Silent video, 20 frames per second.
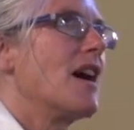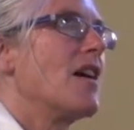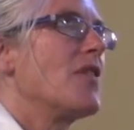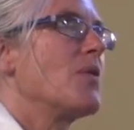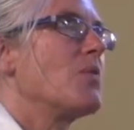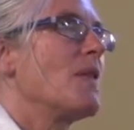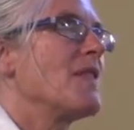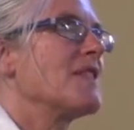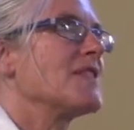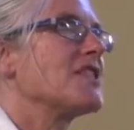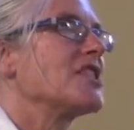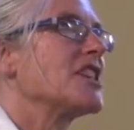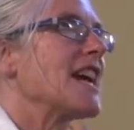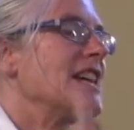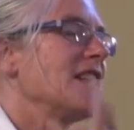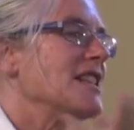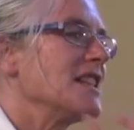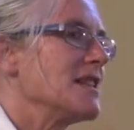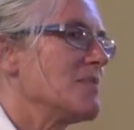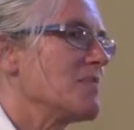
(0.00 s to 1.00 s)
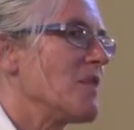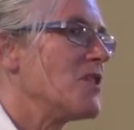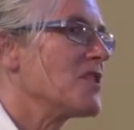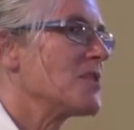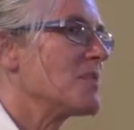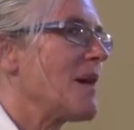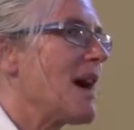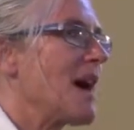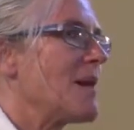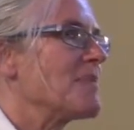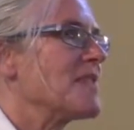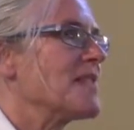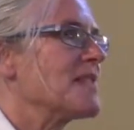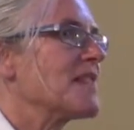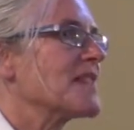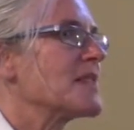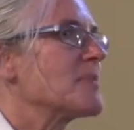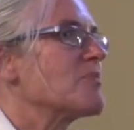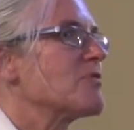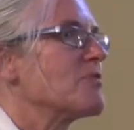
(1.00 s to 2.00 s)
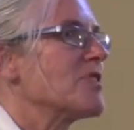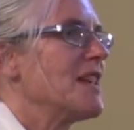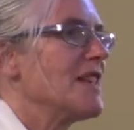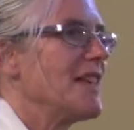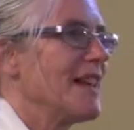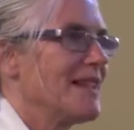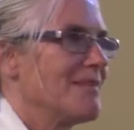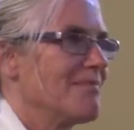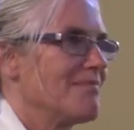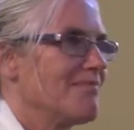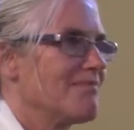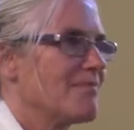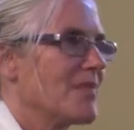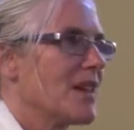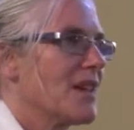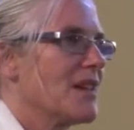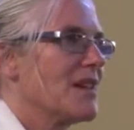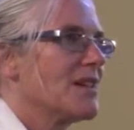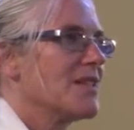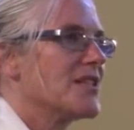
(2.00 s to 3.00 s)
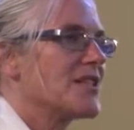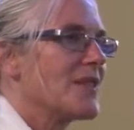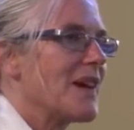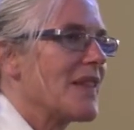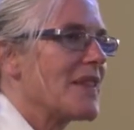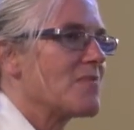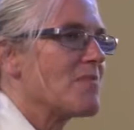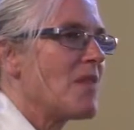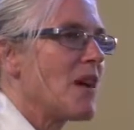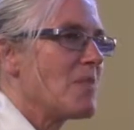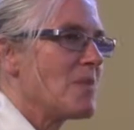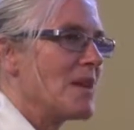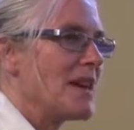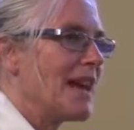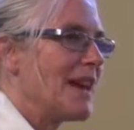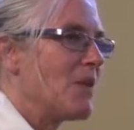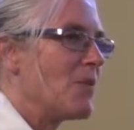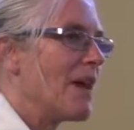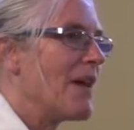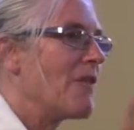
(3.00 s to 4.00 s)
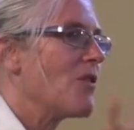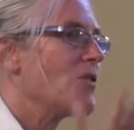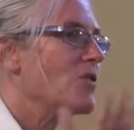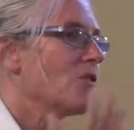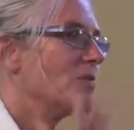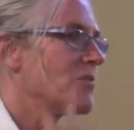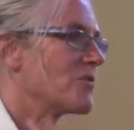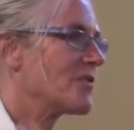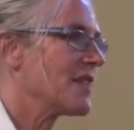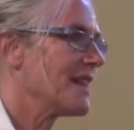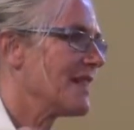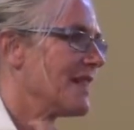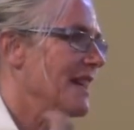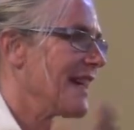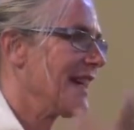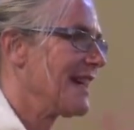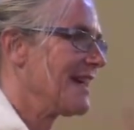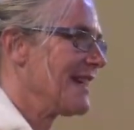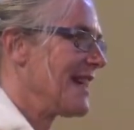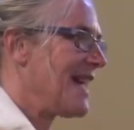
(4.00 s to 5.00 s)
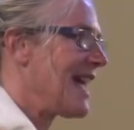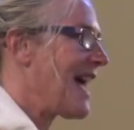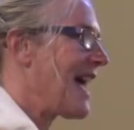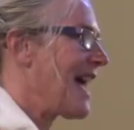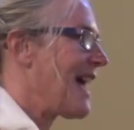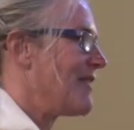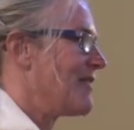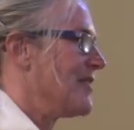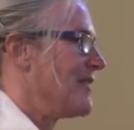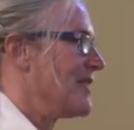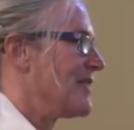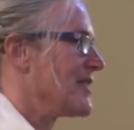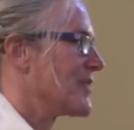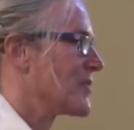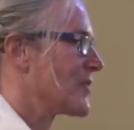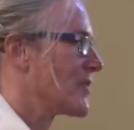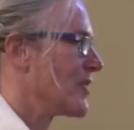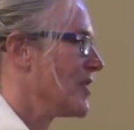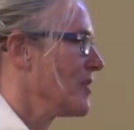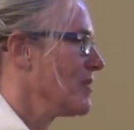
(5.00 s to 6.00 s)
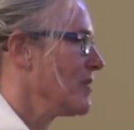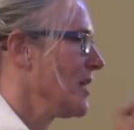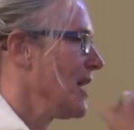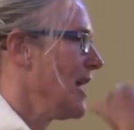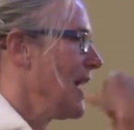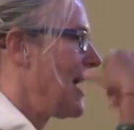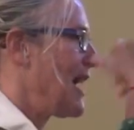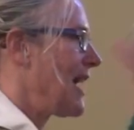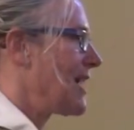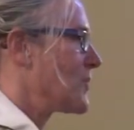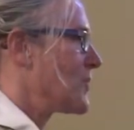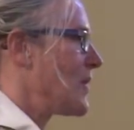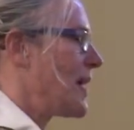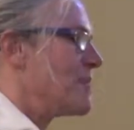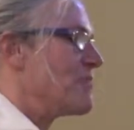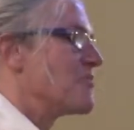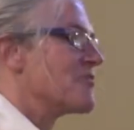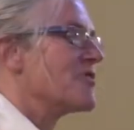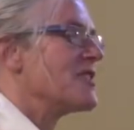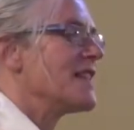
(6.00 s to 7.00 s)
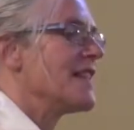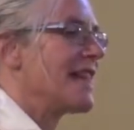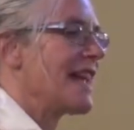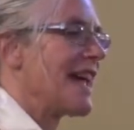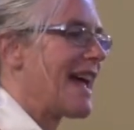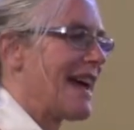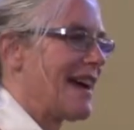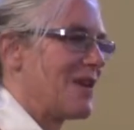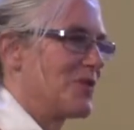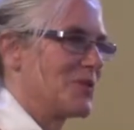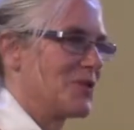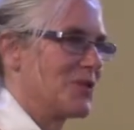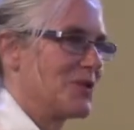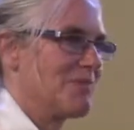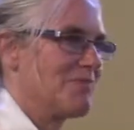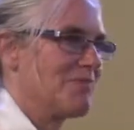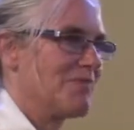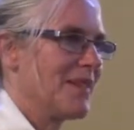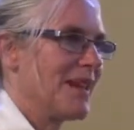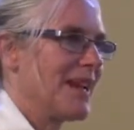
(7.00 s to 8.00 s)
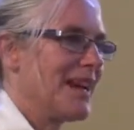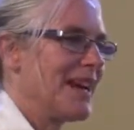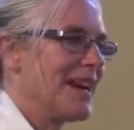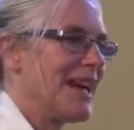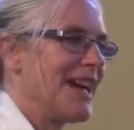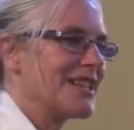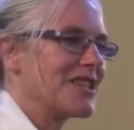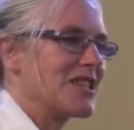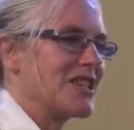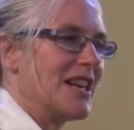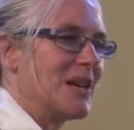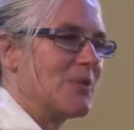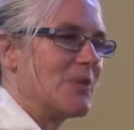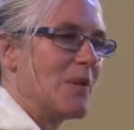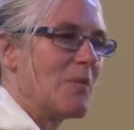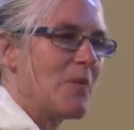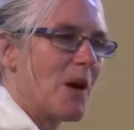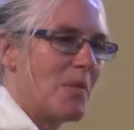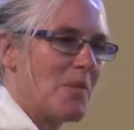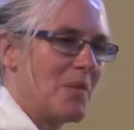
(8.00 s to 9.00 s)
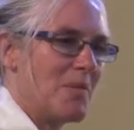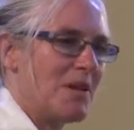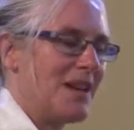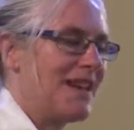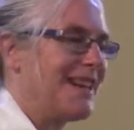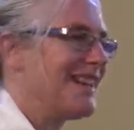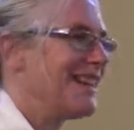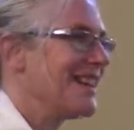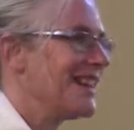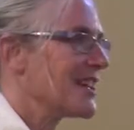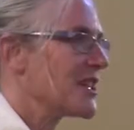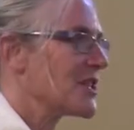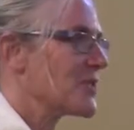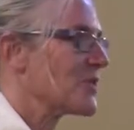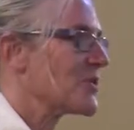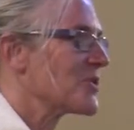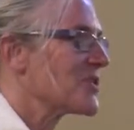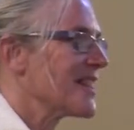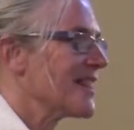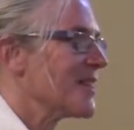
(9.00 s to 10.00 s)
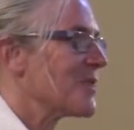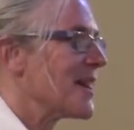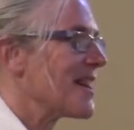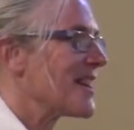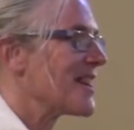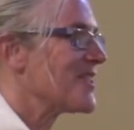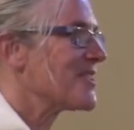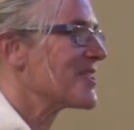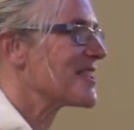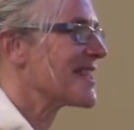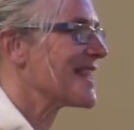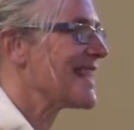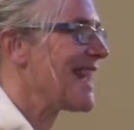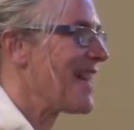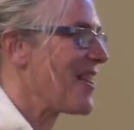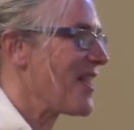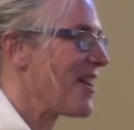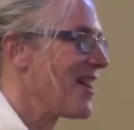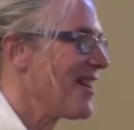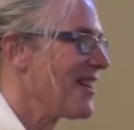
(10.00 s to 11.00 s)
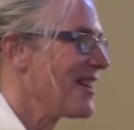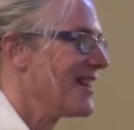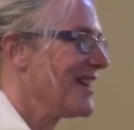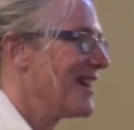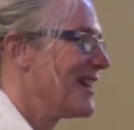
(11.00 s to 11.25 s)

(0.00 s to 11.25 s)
the one that's changing the most, perhaps, is us breathing. So at the moment, we're all breathing in the air in this room, and we're breathing out. And actually, we're probably, because we're all sitting quite close together,